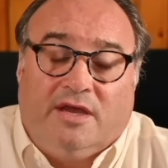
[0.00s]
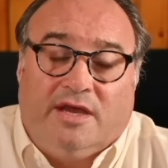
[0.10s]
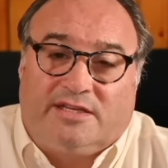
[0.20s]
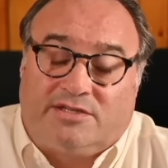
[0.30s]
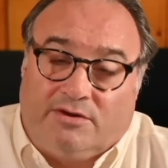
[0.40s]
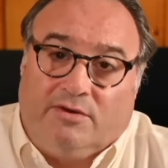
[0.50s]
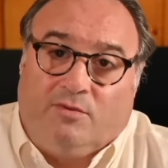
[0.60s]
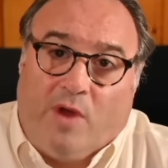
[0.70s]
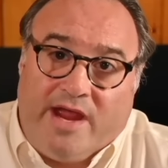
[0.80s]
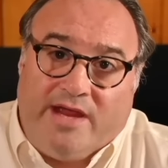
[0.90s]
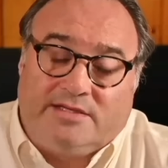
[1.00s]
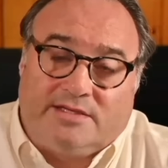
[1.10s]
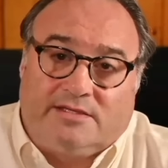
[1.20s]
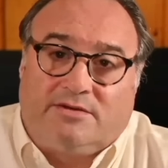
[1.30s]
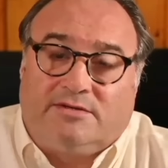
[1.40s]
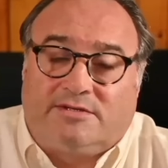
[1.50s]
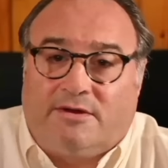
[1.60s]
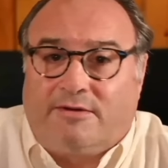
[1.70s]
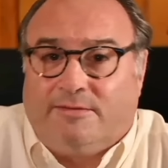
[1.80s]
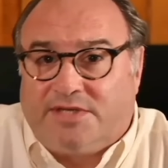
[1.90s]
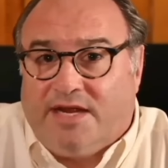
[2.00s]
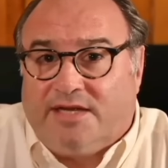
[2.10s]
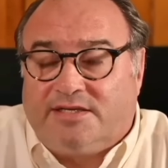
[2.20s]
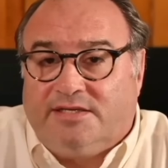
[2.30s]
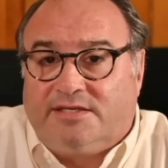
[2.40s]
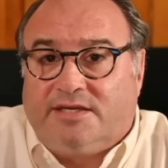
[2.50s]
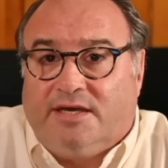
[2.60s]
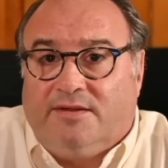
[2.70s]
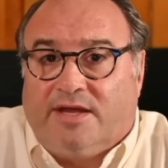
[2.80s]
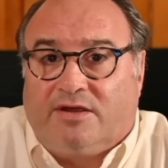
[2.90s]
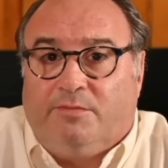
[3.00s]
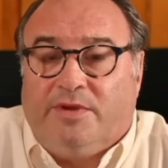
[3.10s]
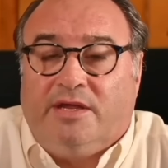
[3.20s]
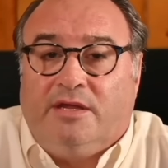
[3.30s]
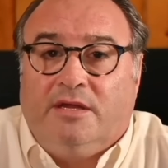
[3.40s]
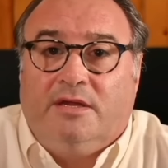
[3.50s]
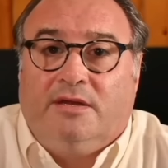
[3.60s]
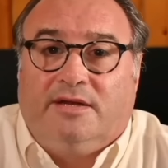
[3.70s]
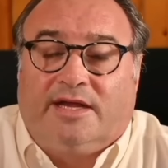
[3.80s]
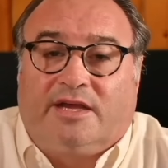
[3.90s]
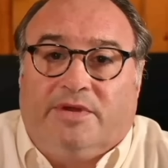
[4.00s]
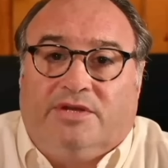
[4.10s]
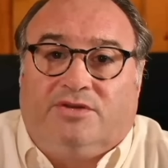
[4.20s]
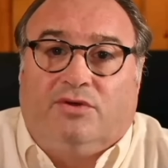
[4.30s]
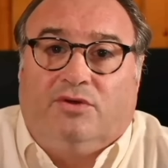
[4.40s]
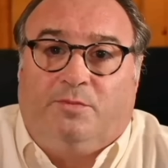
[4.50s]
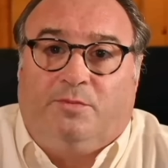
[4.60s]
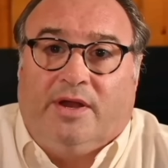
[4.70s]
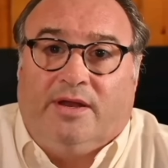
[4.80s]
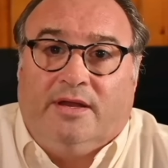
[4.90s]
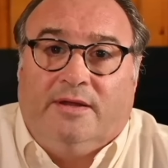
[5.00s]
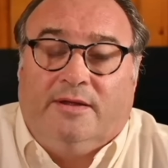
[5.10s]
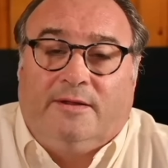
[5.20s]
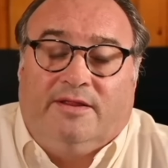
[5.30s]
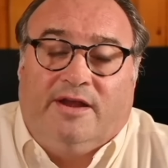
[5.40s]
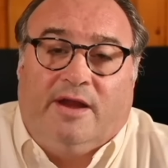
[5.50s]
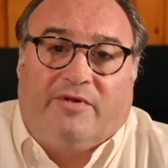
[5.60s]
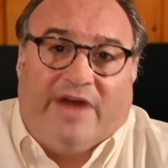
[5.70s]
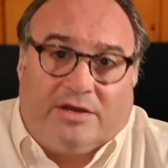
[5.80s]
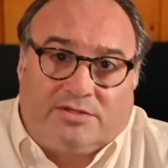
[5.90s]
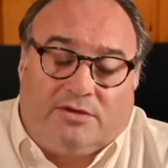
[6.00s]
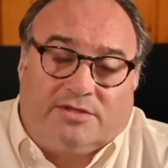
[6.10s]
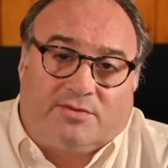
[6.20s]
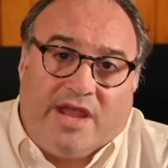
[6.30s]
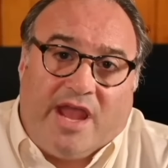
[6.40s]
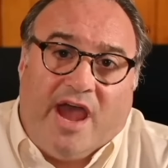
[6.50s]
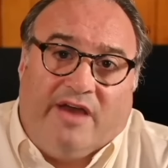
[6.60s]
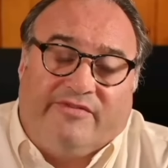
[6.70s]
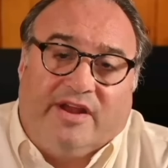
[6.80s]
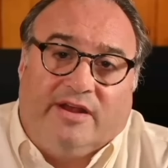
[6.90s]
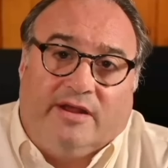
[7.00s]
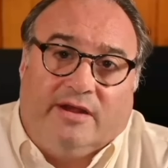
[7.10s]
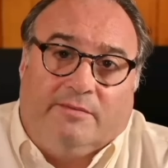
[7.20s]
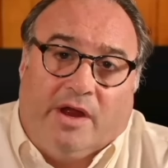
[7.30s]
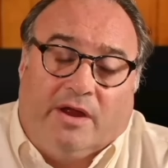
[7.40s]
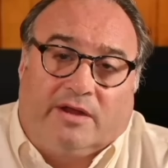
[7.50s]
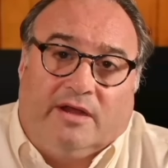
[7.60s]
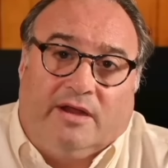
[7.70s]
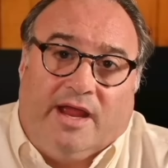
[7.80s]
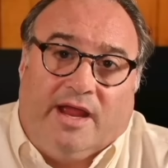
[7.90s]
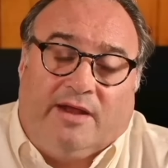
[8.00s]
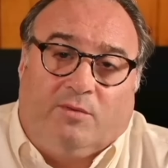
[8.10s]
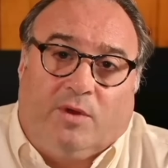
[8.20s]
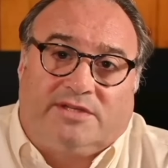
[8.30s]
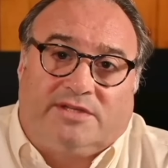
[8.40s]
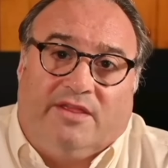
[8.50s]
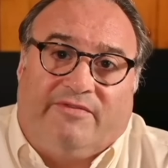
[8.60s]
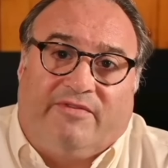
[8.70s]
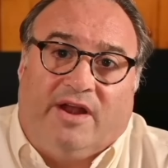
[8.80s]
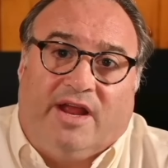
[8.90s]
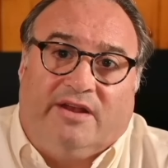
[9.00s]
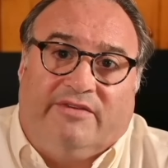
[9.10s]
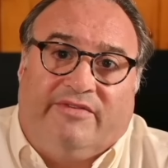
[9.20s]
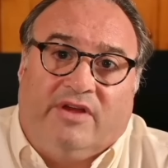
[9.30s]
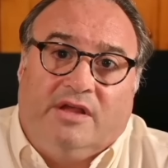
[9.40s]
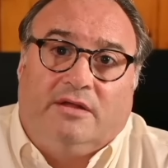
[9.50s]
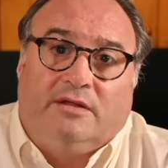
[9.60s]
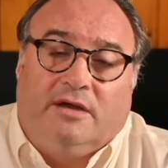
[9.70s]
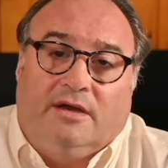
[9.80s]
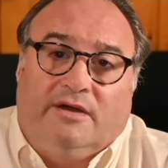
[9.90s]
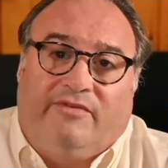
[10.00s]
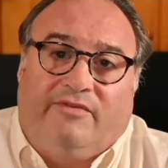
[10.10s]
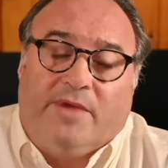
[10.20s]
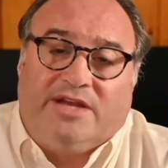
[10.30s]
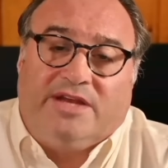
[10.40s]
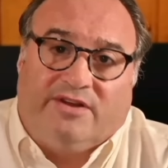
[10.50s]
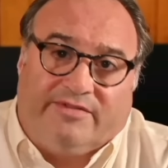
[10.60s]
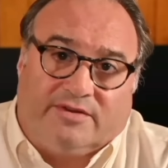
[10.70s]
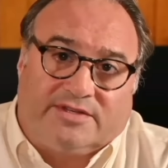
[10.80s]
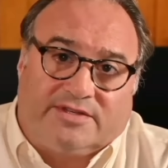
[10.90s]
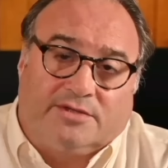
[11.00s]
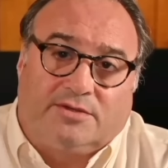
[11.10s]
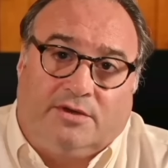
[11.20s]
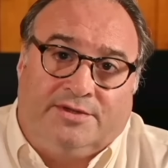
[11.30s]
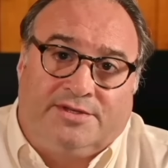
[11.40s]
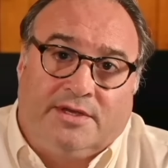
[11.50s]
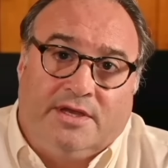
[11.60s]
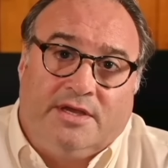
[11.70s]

In certain ways, in certain circumstances, uh, that could be that could be true. But the number of households we have in, in America and what's on the front end of uh, formation of those households